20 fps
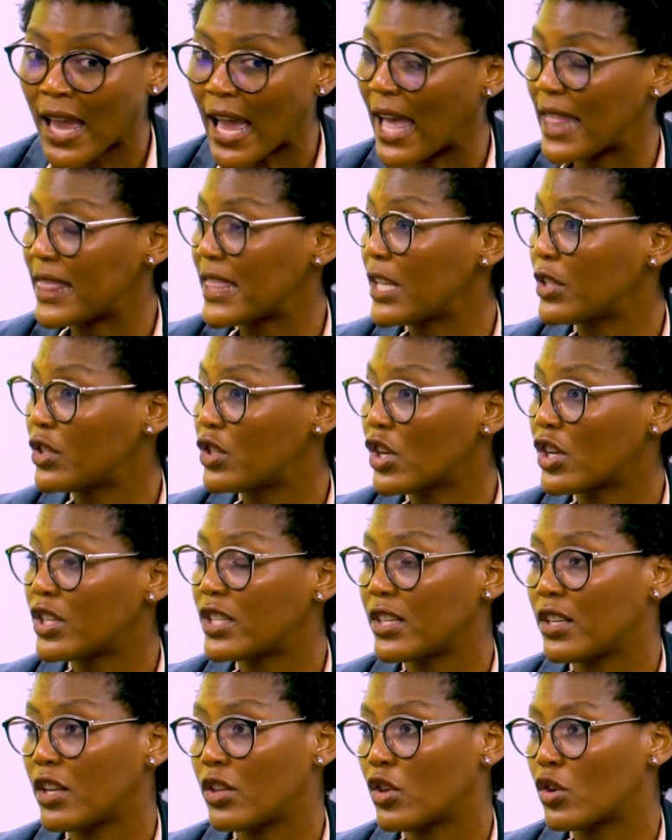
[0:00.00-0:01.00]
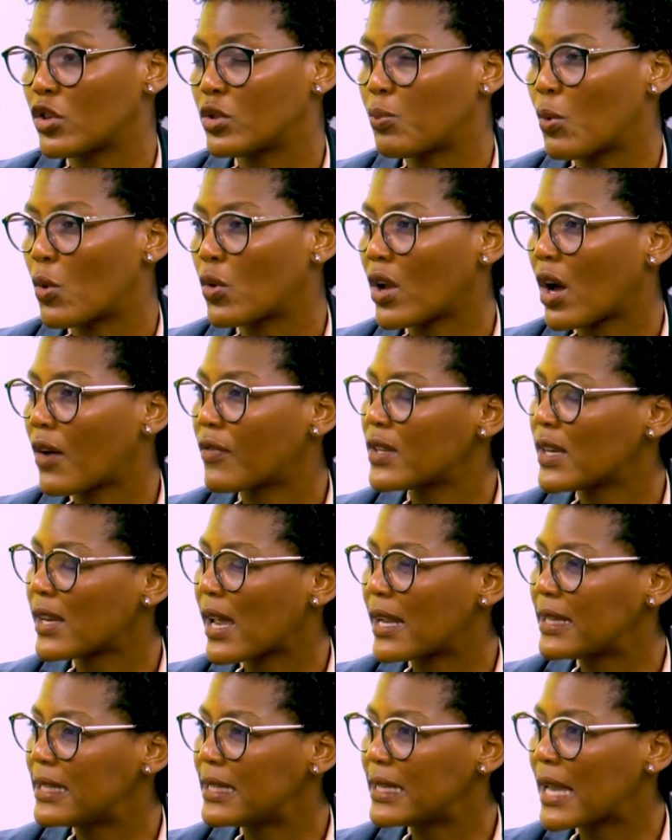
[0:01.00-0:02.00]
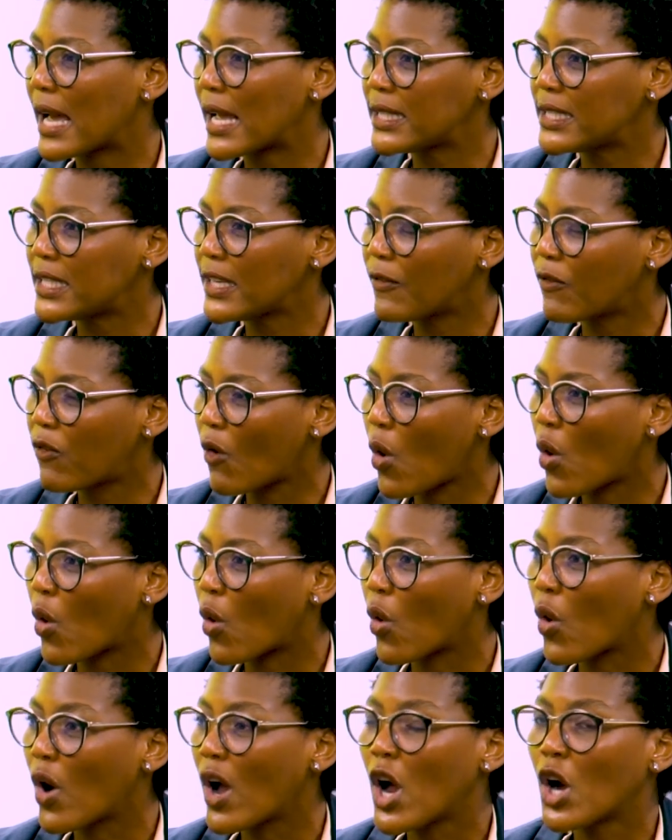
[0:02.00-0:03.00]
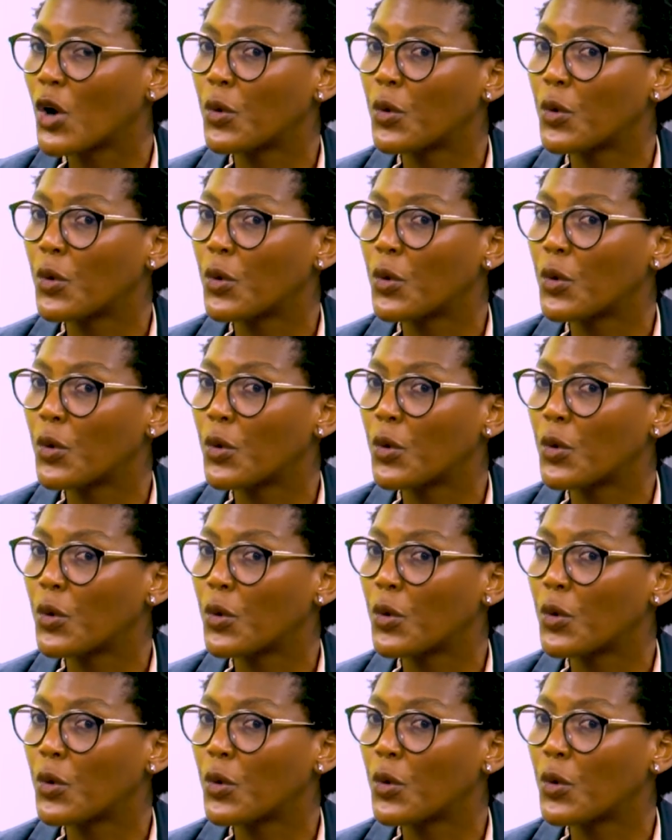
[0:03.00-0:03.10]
and then certainly those born after 1994,